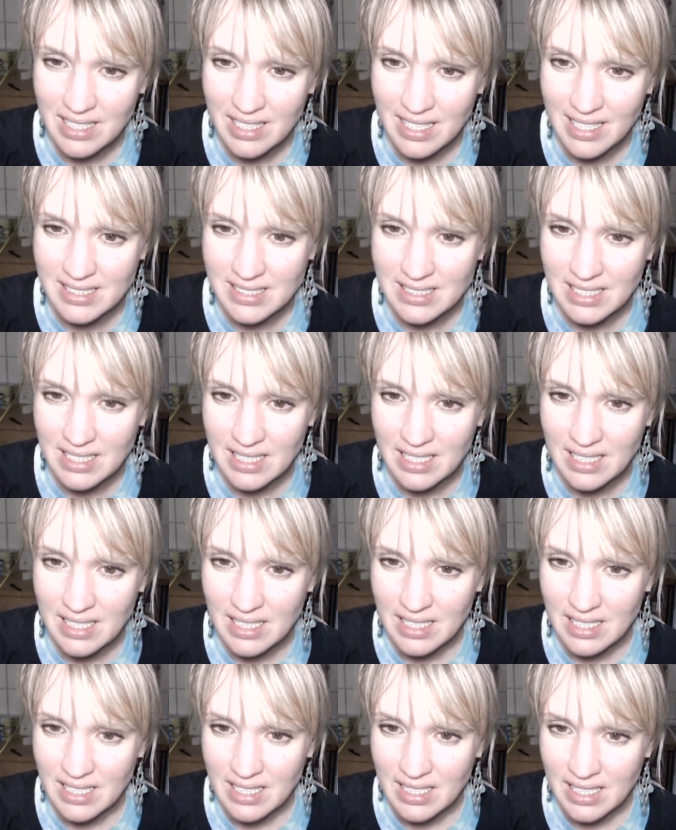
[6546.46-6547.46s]
that
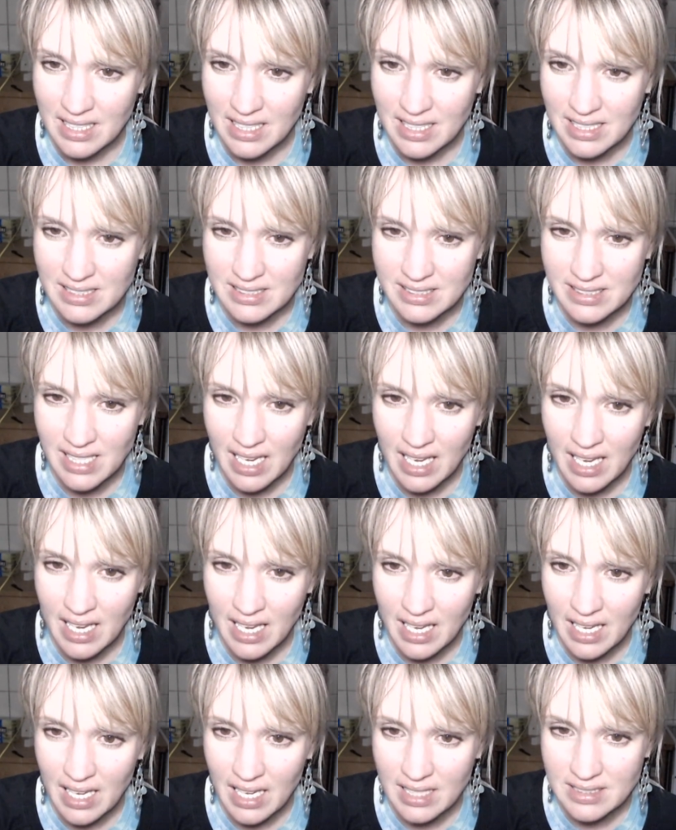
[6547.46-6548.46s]
is
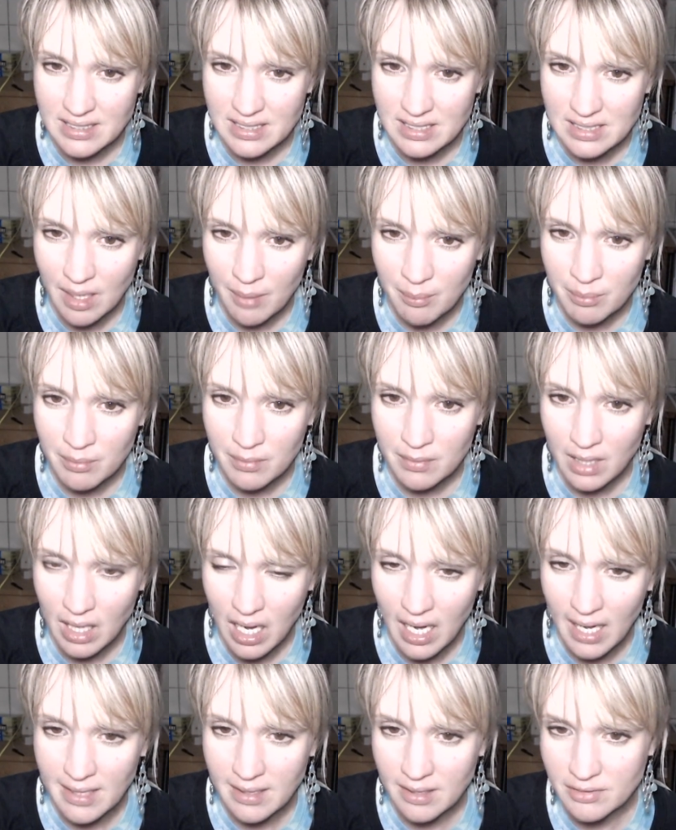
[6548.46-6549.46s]
there some
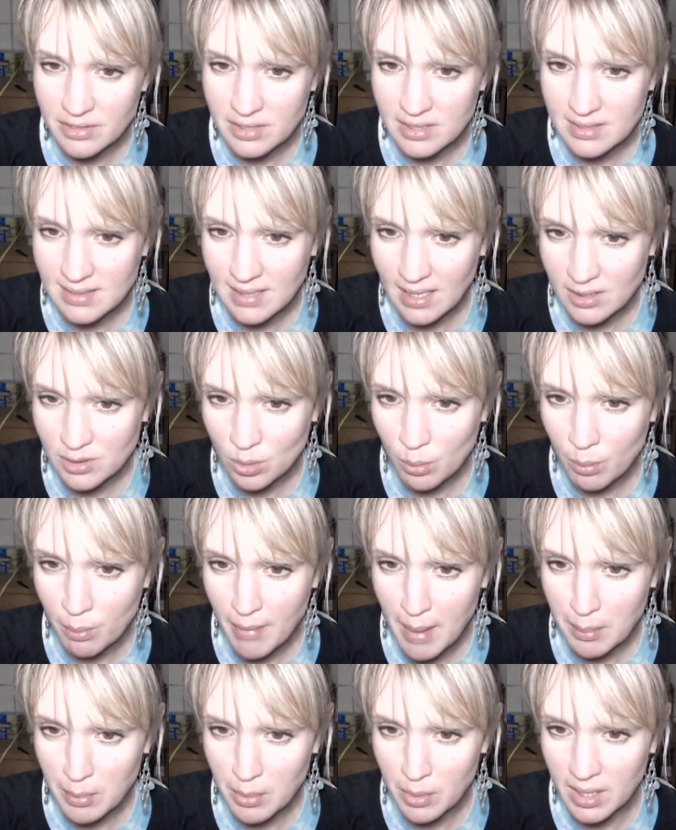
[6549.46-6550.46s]
kind of subtle
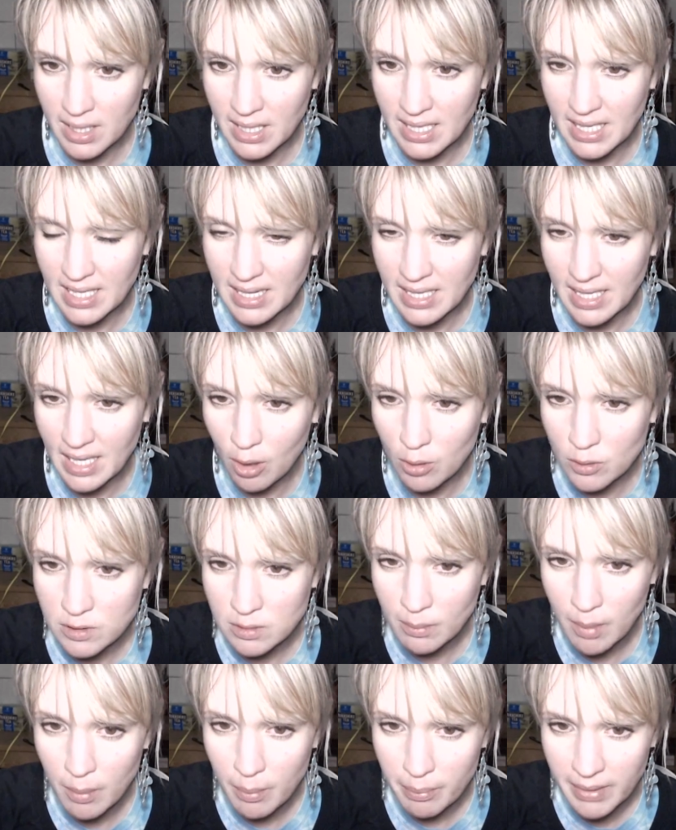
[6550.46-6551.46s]
memory in the
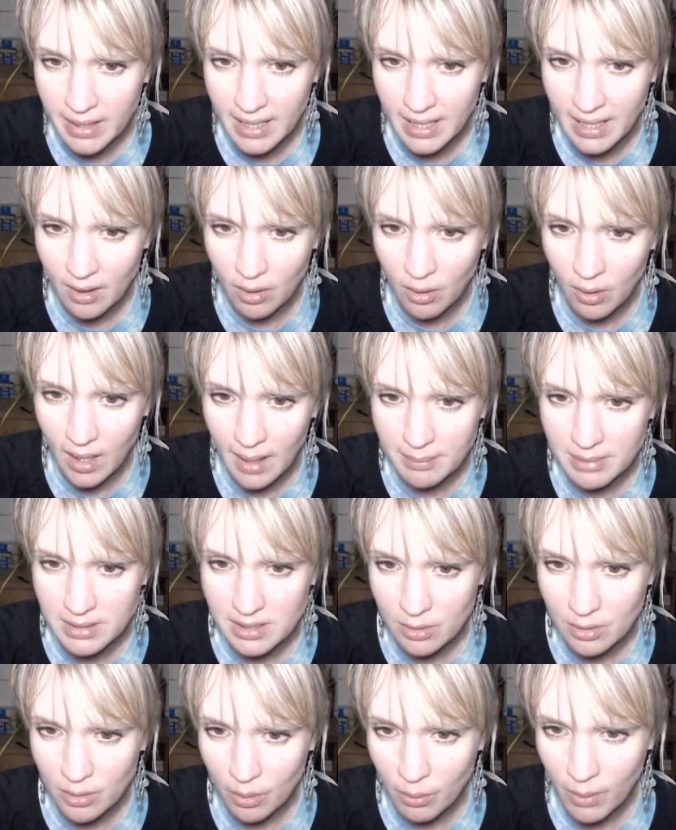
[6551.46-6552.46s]
ultimate being or
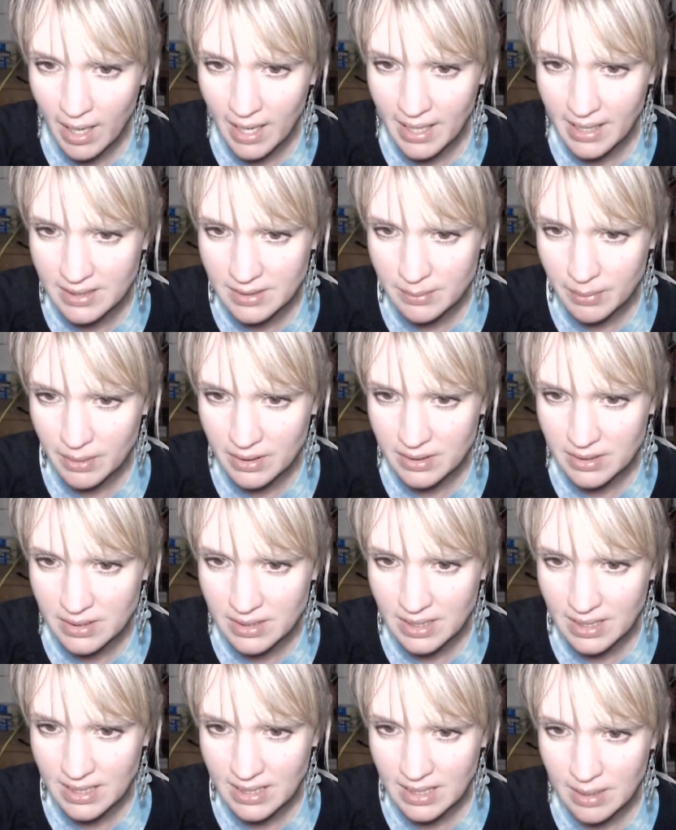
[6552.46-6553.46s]
absolute awareness? Because
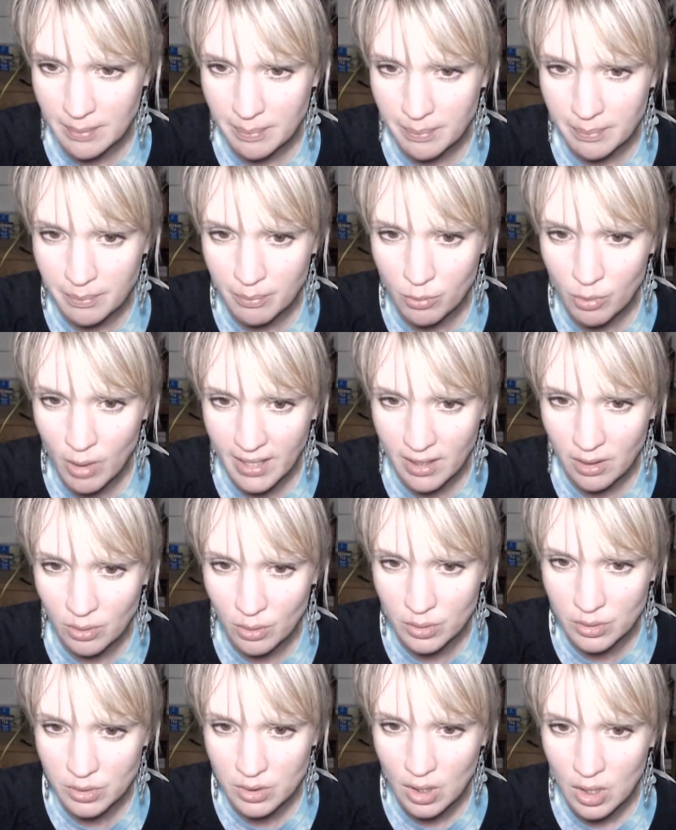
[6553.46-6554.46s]
to keep
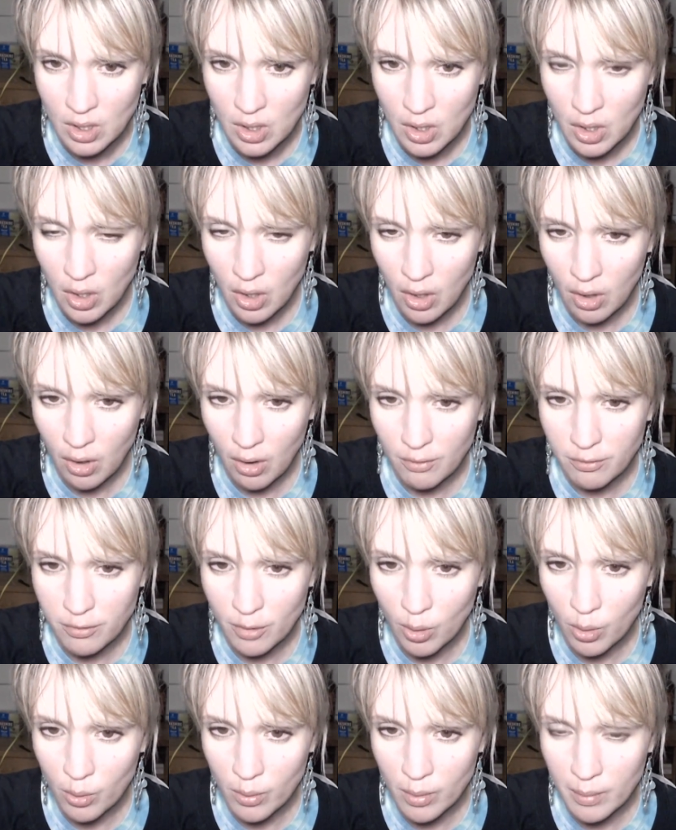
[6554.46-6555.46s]
record of
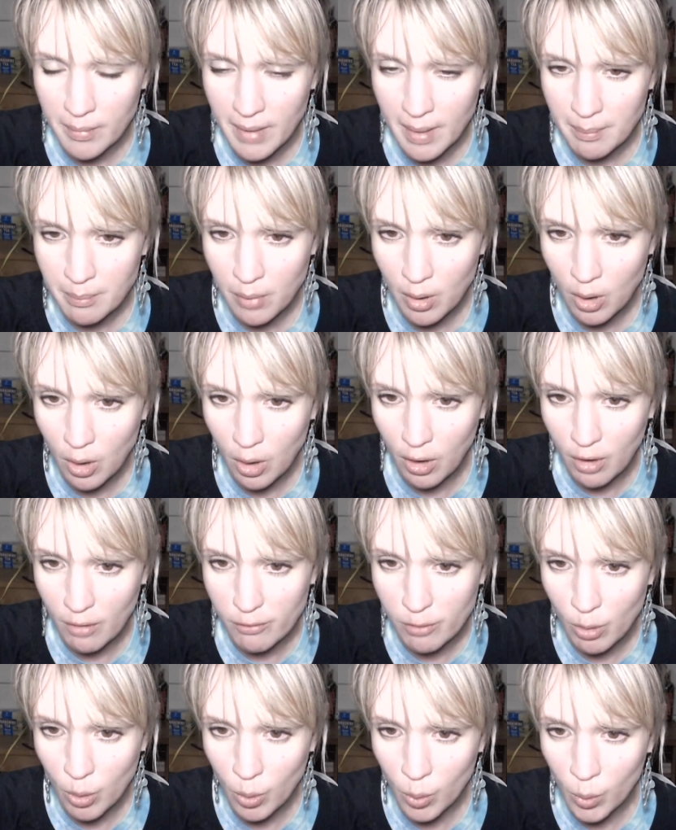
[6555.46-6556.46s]
or remember
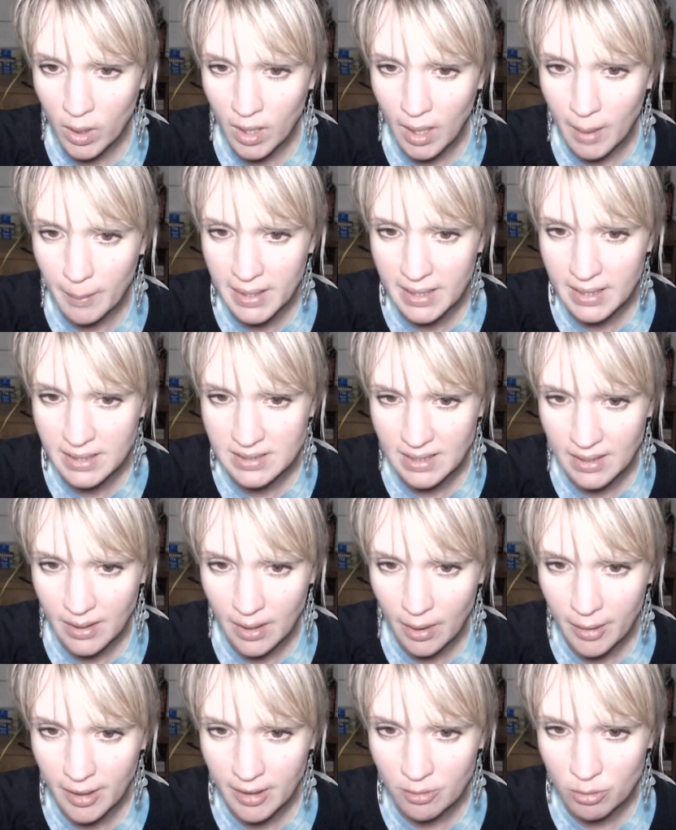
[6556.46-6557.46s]
of all comings and
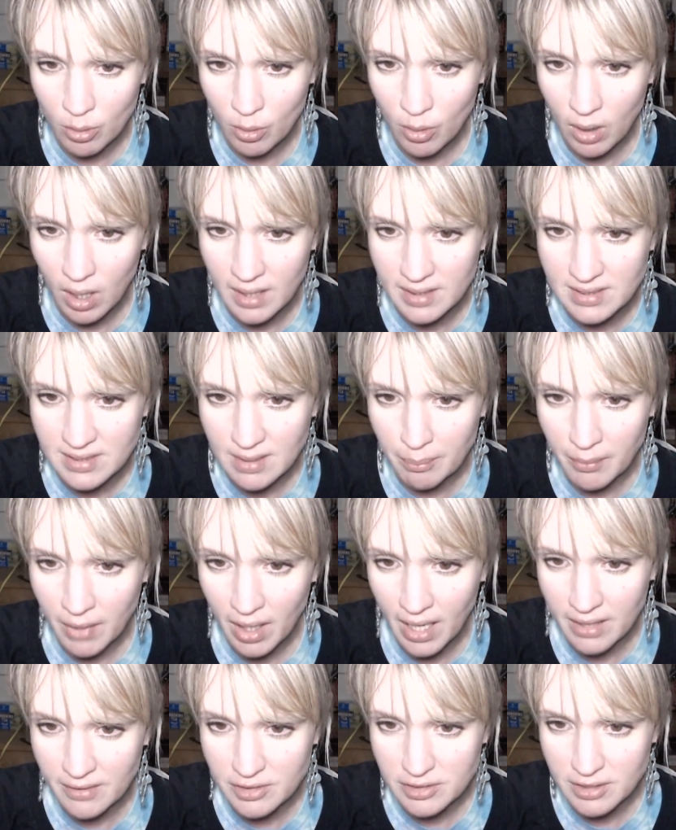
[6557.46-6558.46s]
goings requires some
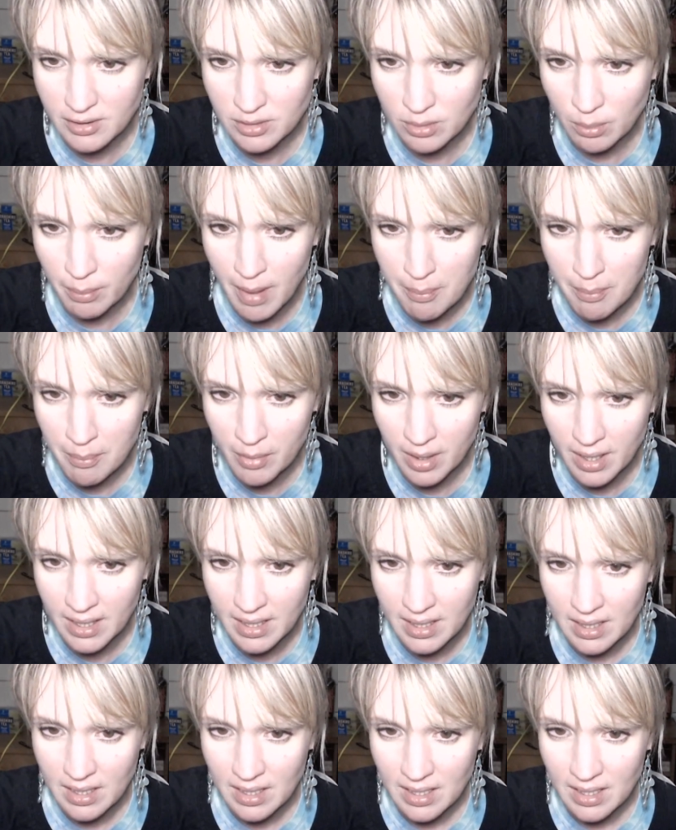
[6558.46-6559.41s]
kind of subtle memory.